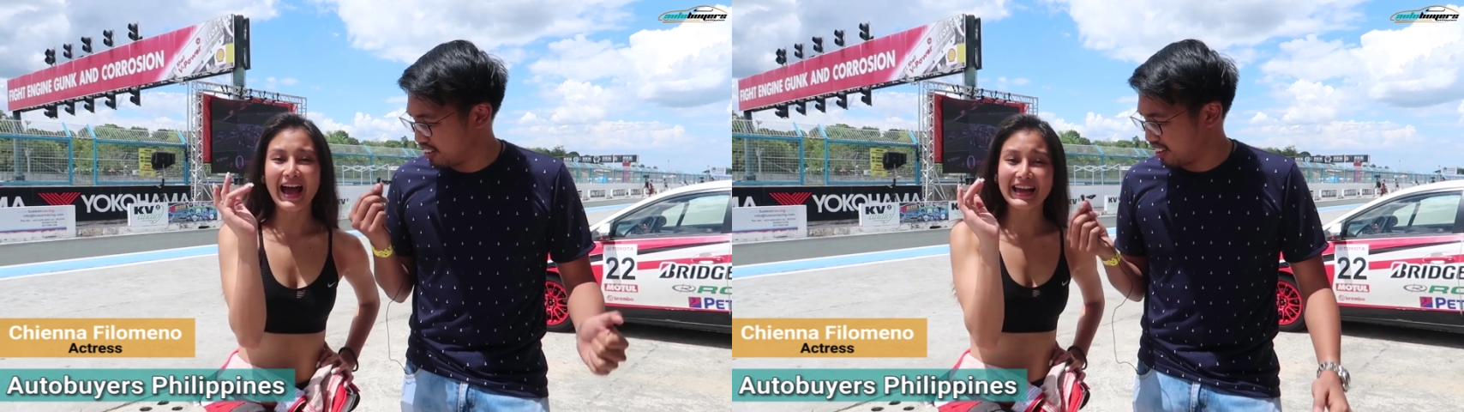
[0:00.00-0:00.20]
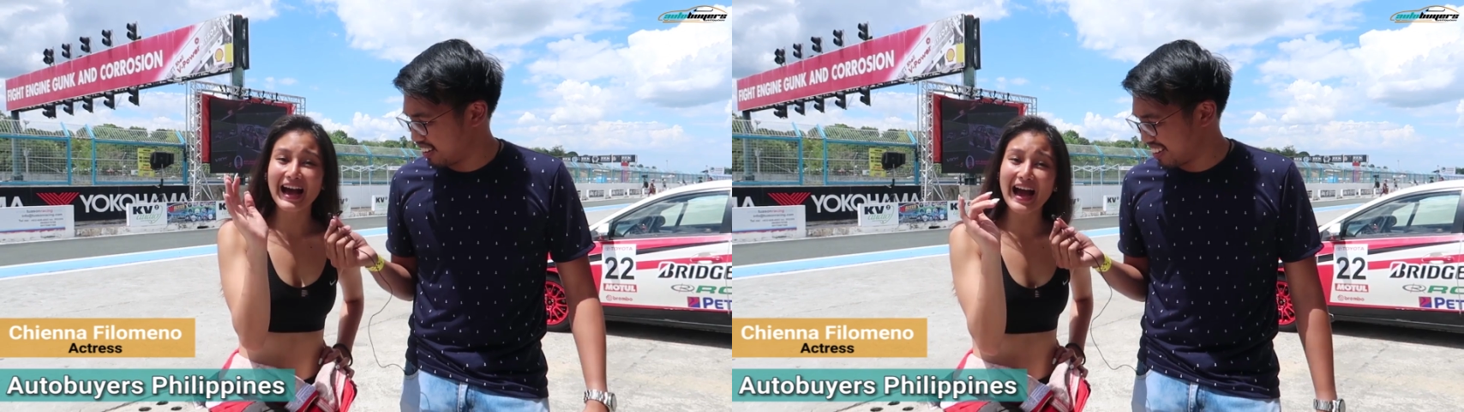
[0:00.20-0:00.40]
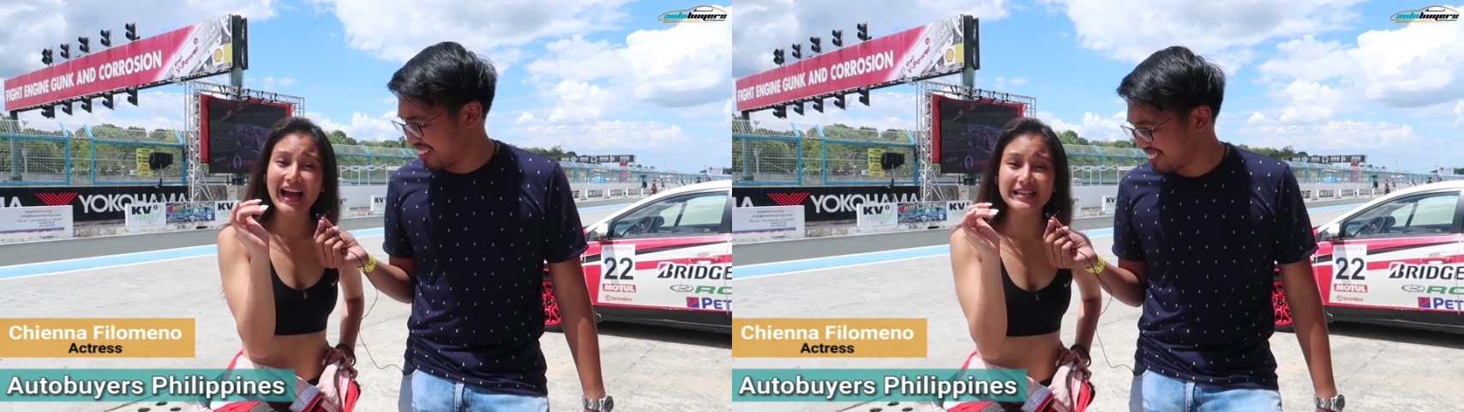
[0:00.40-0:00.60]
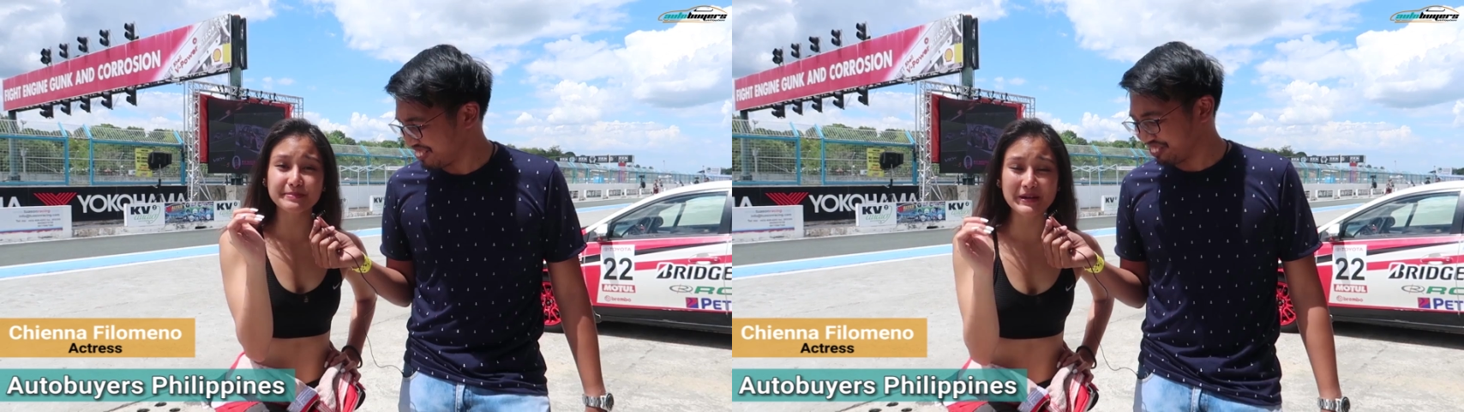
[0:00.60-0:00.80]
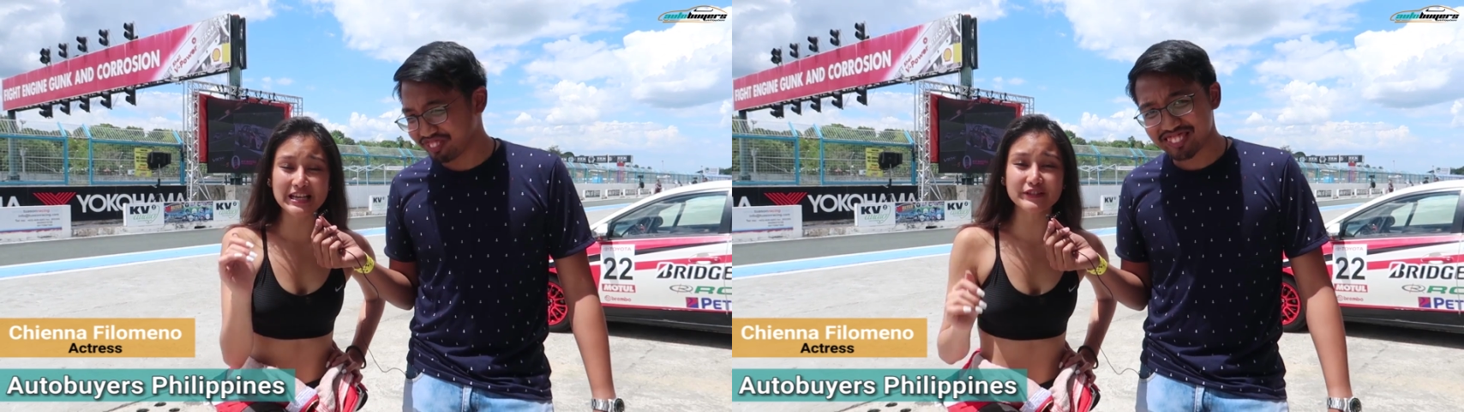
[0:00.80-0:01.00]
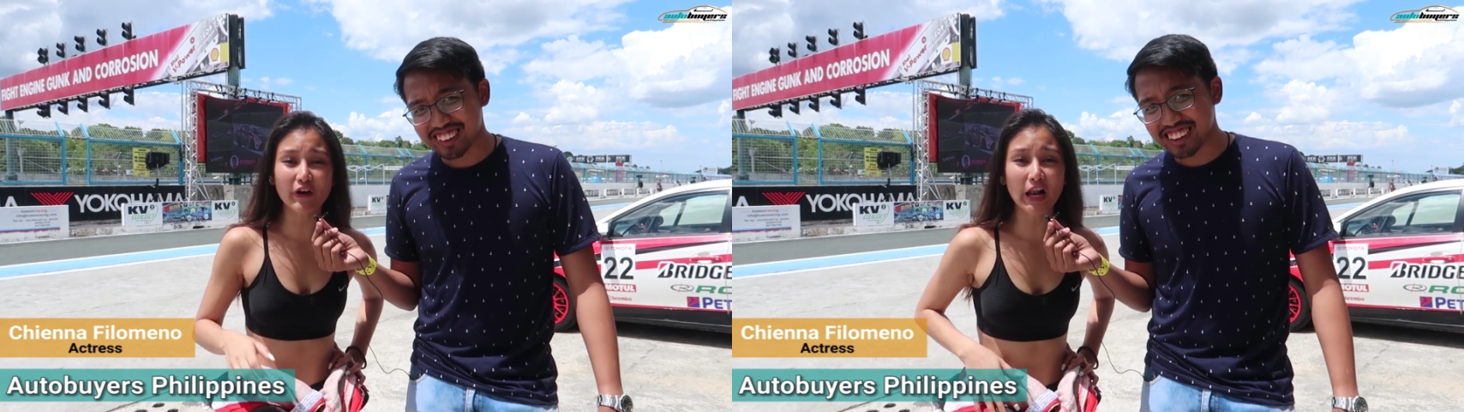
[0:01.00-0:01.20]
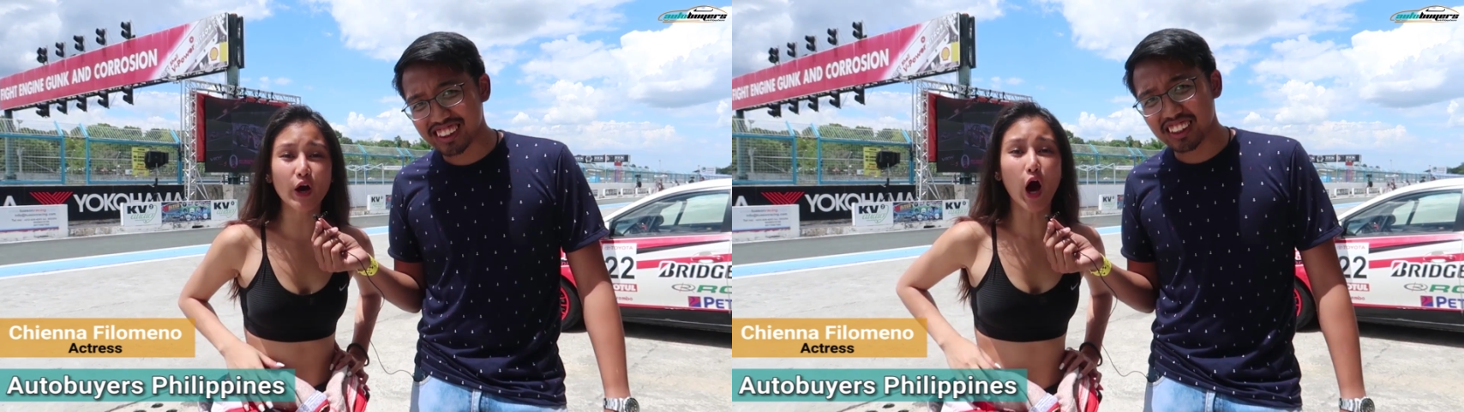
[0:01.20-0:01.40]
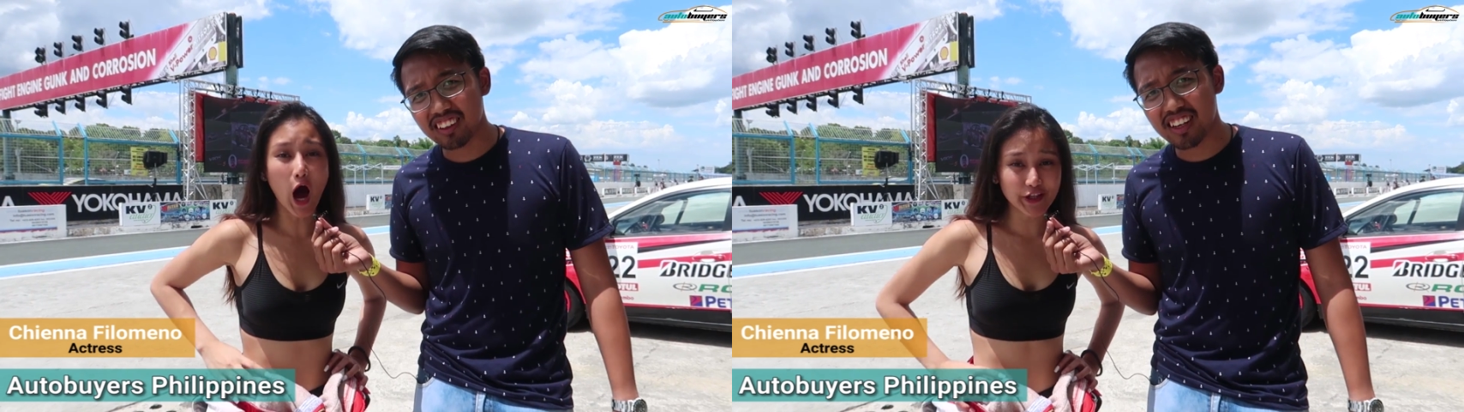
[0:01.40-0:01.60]
Speaker 1: Hi guys, please follow
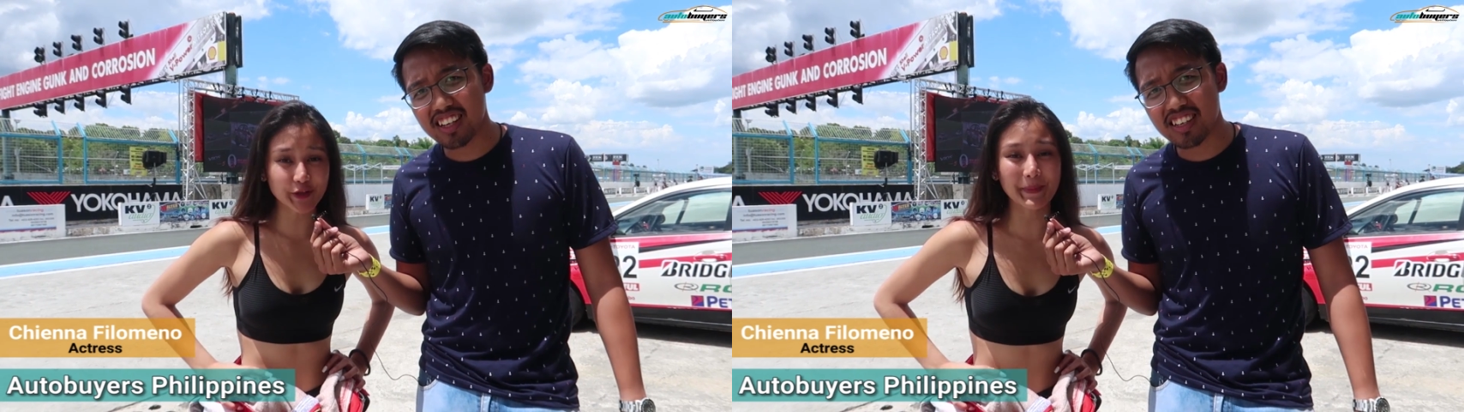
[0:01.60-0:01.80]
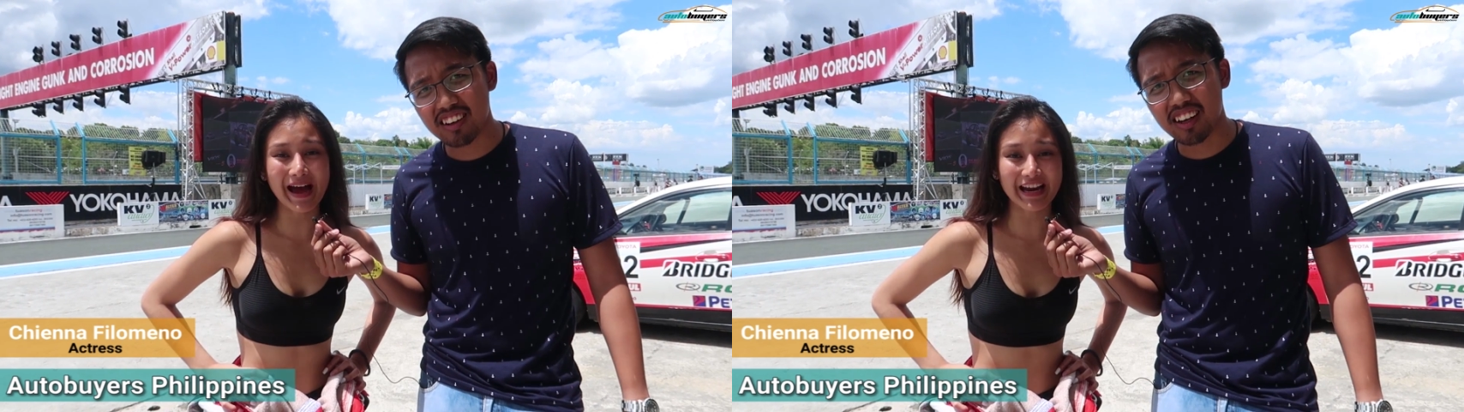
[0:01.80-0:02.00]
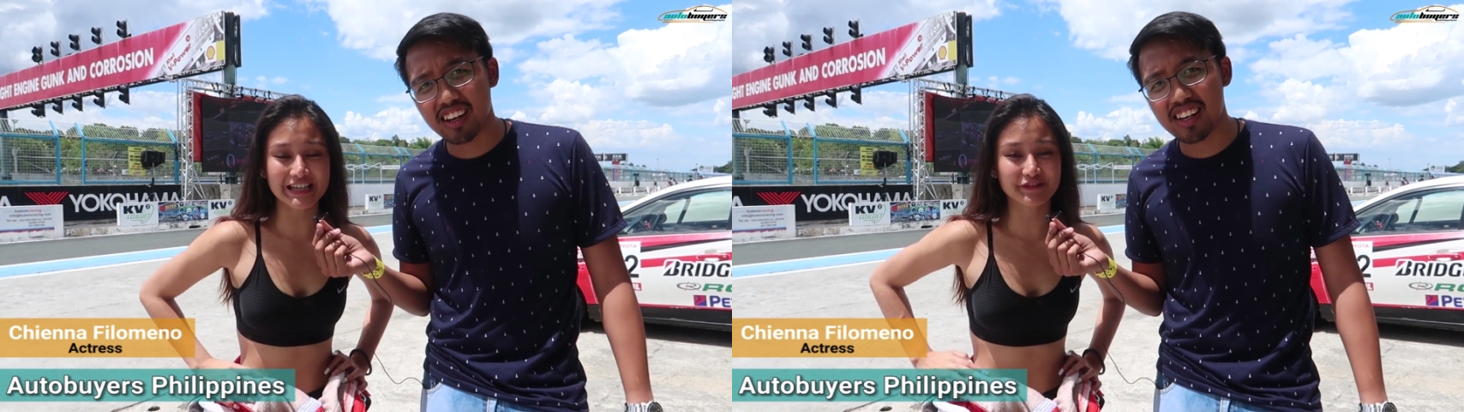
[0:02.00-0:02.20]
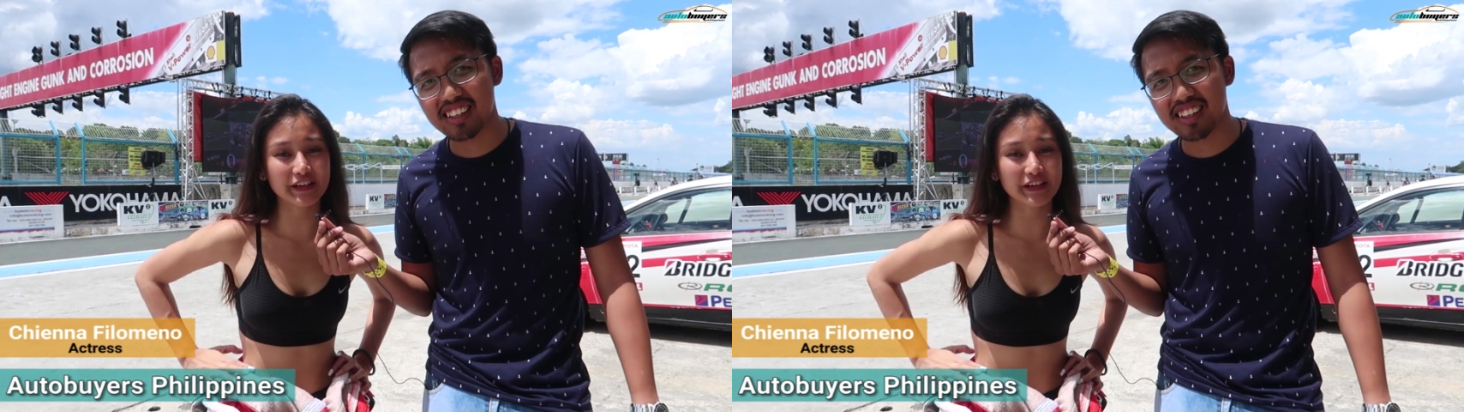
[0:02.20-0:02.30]
Autobuyers